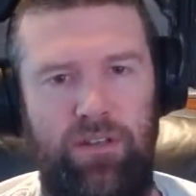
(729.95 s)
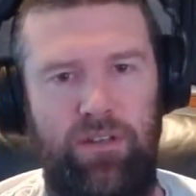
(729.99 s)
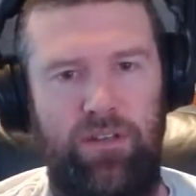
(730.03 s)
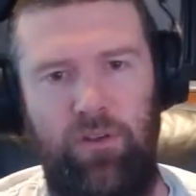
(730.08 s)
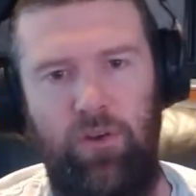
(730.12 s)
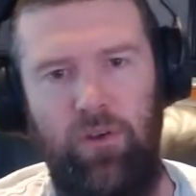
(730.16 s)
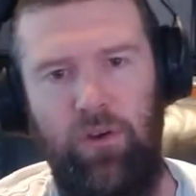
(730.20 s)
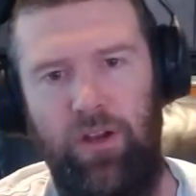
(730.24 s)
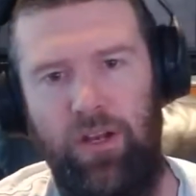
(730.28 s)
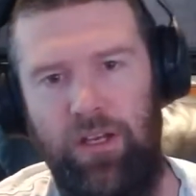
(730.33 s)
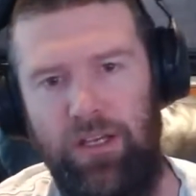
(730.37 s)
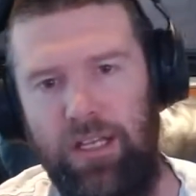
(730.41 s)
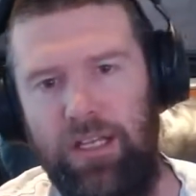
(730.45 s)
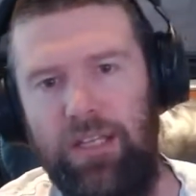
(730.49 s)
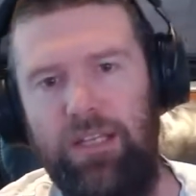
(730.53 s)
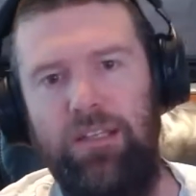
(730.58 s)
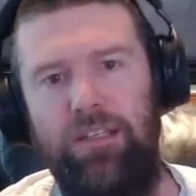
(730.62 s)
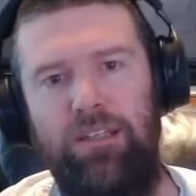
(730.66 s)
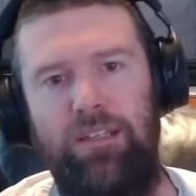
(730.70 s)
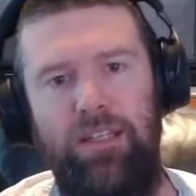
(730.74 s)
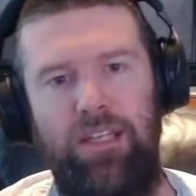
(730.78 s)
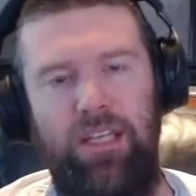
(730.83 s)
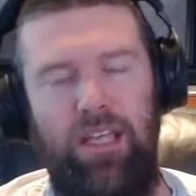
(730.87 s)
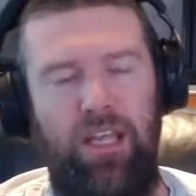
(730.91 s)
I thought I
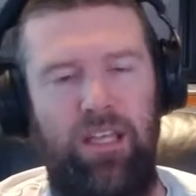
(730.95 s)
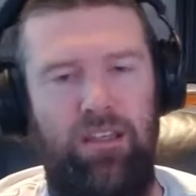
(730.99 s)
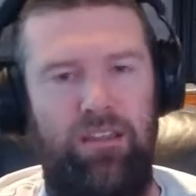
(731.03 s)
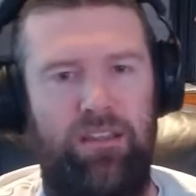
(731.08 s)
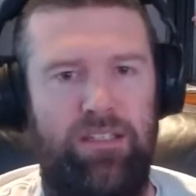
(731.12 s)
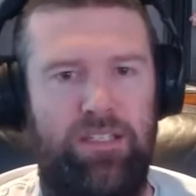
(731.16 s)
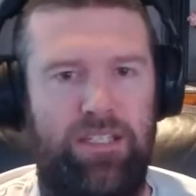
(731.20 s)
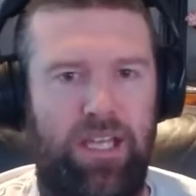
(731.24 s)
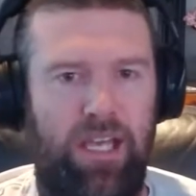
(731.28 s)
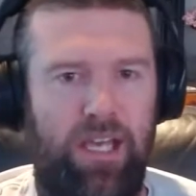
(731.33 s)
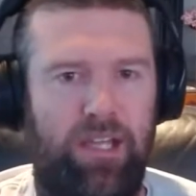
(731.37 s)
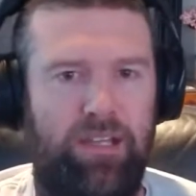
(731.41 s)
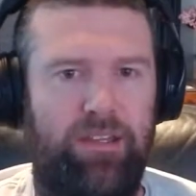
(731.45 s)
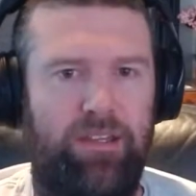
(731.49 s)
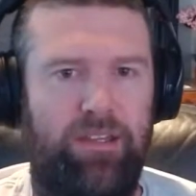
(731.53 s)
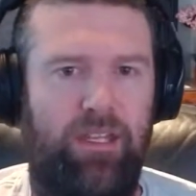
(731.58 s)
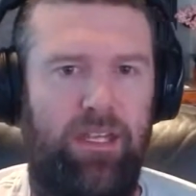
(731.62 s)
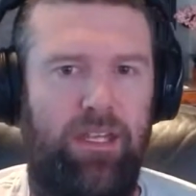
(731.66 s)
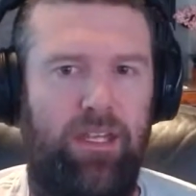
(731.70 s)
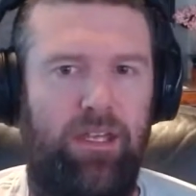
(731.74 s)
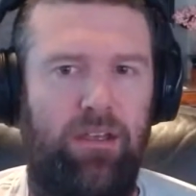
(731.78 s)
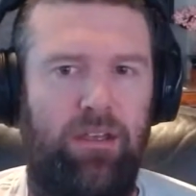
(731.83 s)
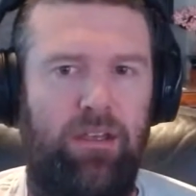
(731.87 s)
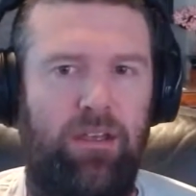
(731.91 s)
needed to get this out
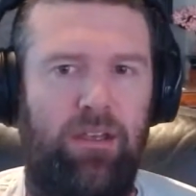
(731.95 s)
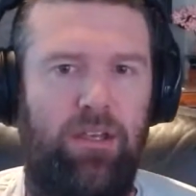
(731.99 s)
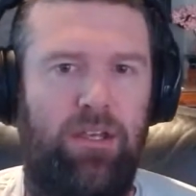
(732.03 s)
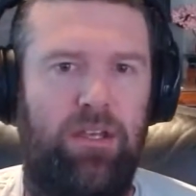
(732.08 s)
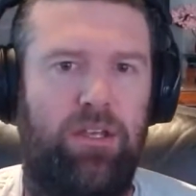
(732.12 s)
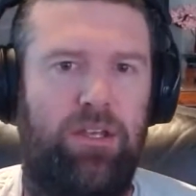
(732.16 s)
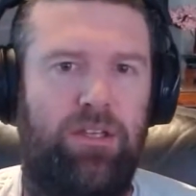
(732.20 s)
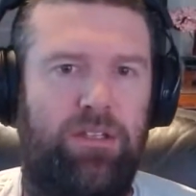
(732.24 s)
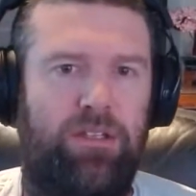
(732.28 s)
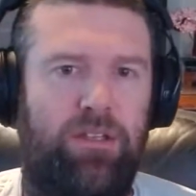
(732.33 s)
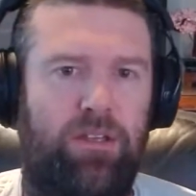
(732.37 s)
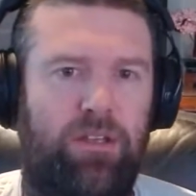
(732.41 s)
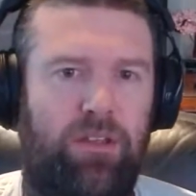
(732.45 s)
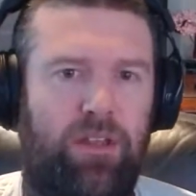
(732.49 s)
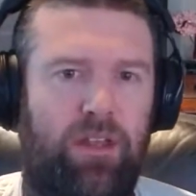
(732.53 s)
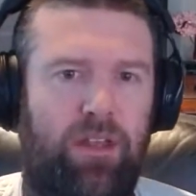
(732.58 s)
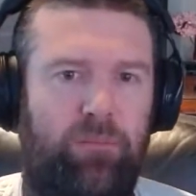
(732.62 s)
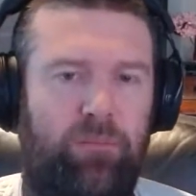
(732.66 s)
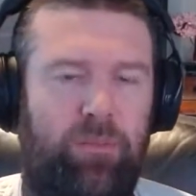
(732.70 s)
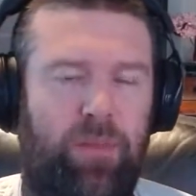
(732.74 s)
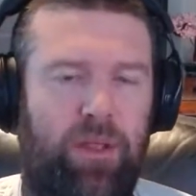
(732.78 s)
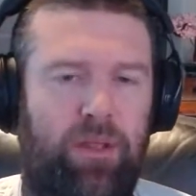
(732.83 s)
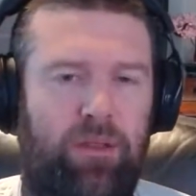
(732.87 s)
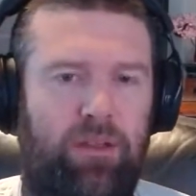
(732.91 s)
there so
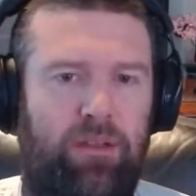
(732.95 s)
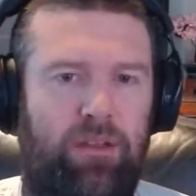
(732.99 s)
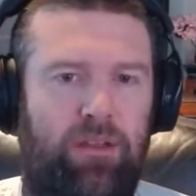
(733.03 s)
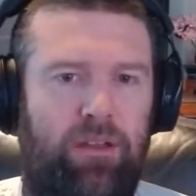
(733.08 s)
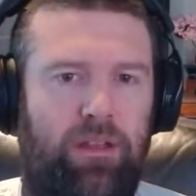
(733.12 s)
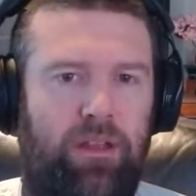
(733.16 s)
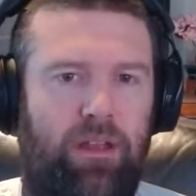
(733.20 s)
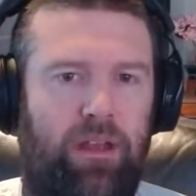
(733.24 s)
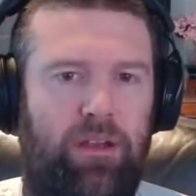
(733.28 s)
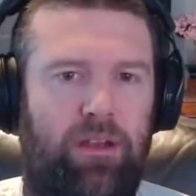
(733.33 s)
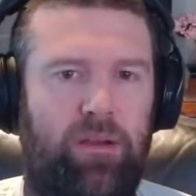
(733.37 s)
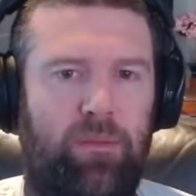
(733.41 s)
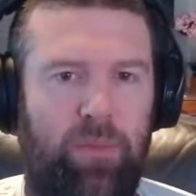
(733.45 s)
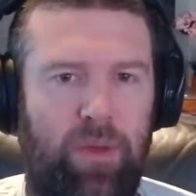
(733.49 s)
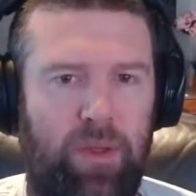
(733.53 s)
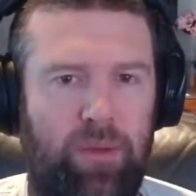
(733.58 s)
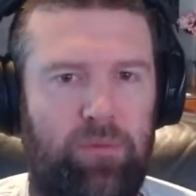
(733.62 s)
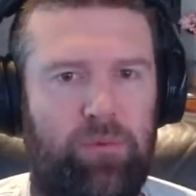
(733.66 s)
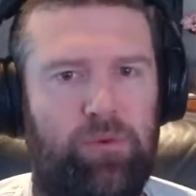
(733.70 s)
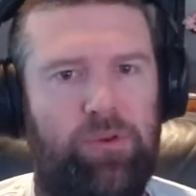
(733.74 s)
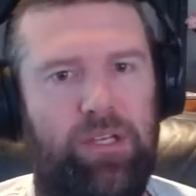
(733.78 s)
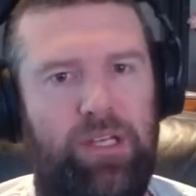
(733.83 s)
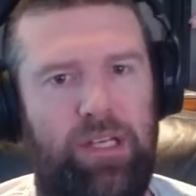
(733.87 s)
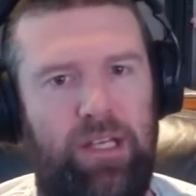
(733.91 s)
that younger
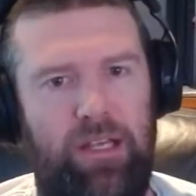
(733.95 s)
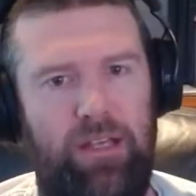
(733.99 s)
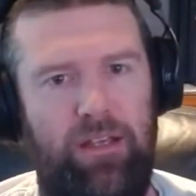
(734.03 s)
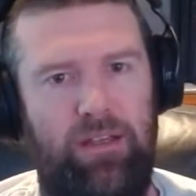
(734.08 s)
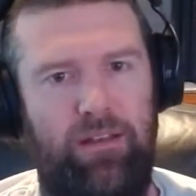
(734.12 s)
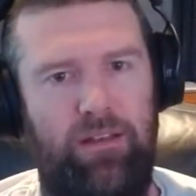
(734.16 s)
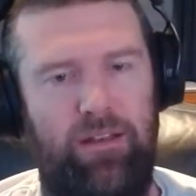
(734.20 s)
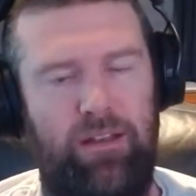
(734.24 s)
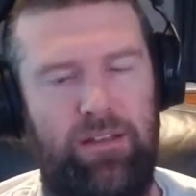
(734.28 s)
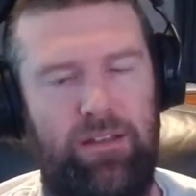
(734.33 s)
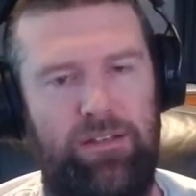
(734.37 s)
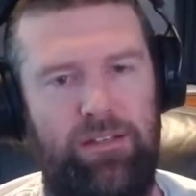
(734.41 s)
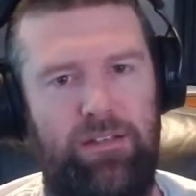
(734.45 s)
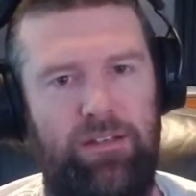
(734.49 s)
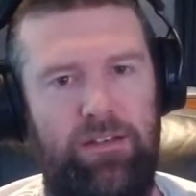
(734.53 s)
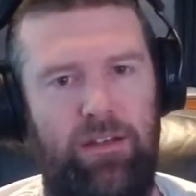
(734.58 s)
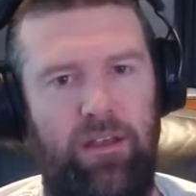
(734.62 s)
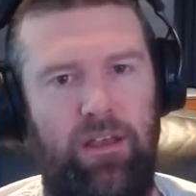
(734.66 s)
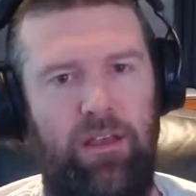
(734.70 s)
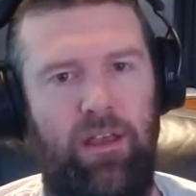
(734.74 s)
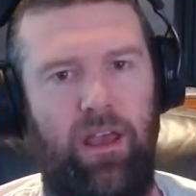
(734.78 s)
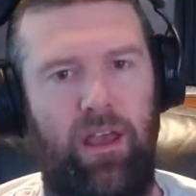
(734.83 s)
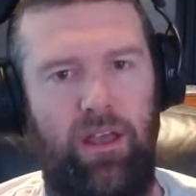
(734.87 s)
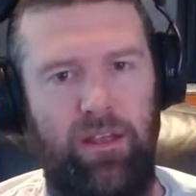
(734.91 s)
people can hear this
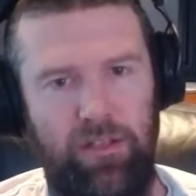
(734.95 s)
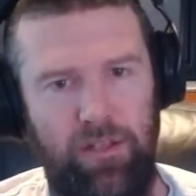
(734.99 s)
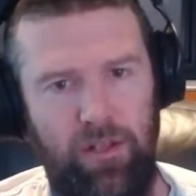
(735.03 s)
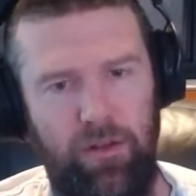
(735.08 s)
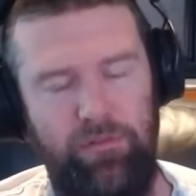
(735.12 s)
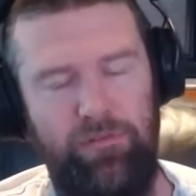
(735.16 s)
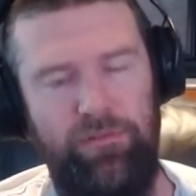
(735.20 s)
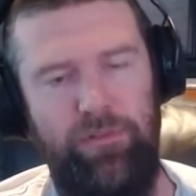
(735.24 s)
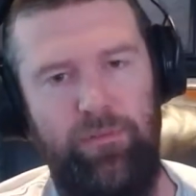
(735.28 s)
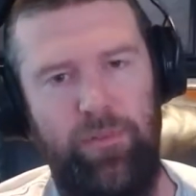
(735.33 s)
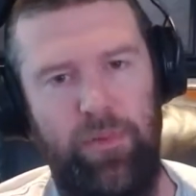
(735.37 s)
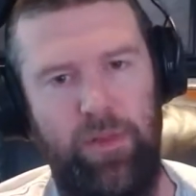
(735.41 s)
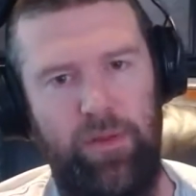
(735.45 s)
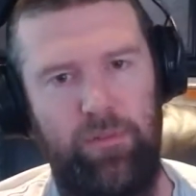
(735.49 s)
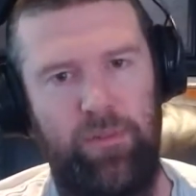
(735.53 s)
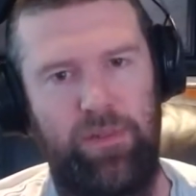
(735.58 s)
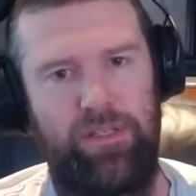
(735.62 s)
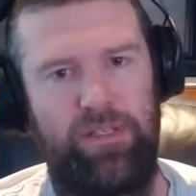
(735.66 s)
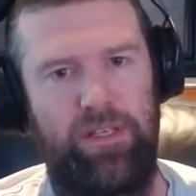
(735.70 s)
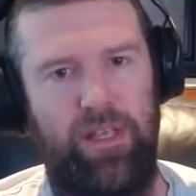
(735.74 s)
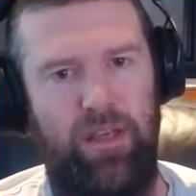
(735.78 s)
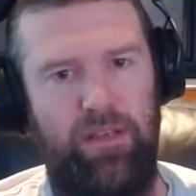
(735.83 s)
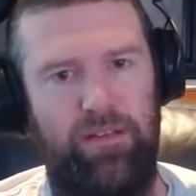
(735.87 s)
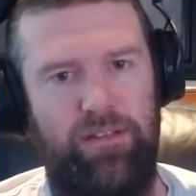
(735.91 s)
and learn from the
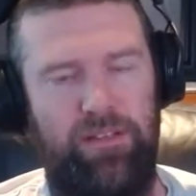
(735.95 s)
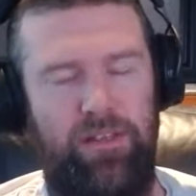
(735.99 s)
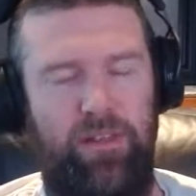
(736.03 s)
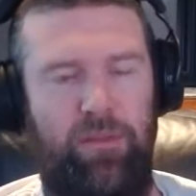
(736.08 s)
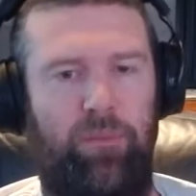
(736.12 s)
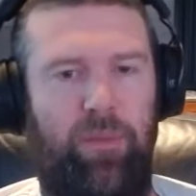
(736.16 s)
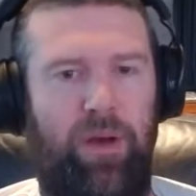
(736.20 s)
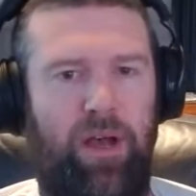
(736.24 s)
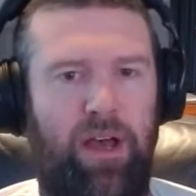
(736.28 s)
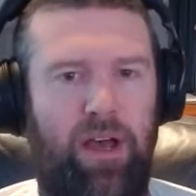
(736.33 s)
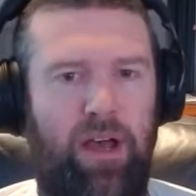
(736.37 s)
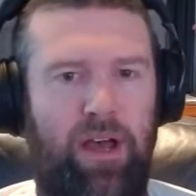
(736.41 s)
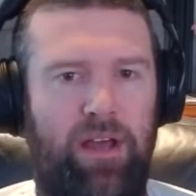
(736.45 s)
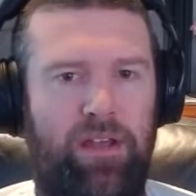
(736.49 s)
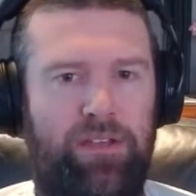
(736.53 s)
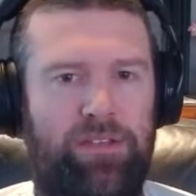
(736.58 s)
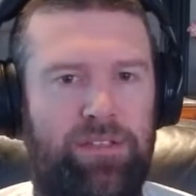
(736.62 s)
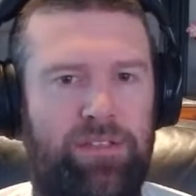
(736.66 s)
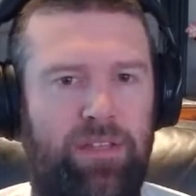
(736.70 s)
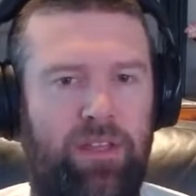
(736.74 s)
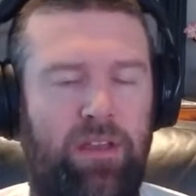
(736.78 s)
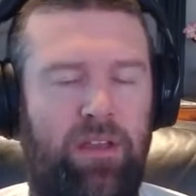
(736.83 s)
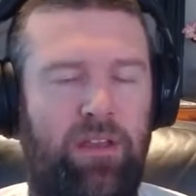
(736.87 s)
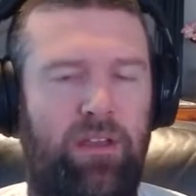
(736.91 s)
mistakes of the
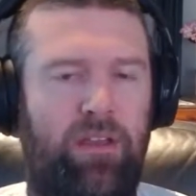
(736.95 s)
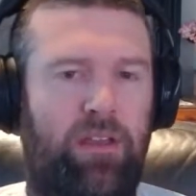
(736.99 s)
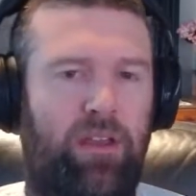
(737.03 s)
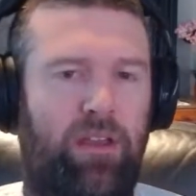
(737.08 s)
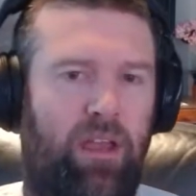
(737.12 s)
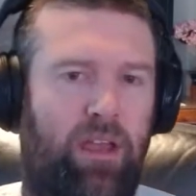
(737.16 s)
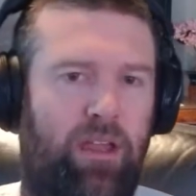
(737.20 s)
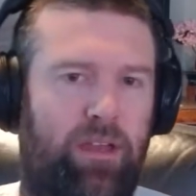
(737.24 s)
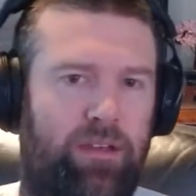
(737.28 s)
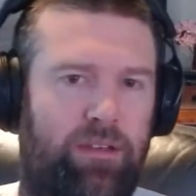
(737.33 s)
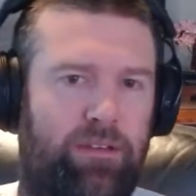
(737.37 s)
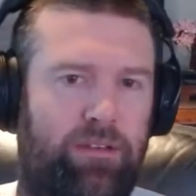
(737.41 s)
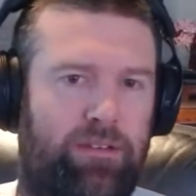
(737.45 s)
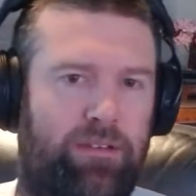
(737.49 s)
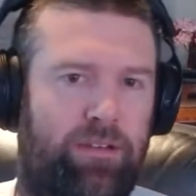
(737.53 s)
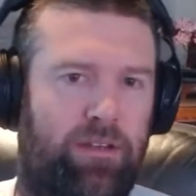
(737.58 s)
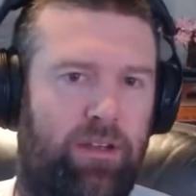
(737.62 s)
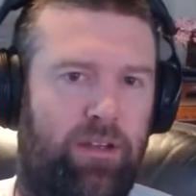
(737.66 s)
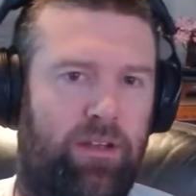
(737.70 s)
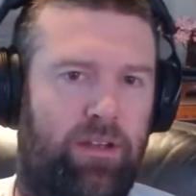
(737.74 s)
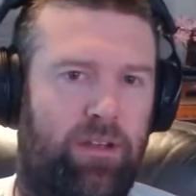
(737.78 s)
past and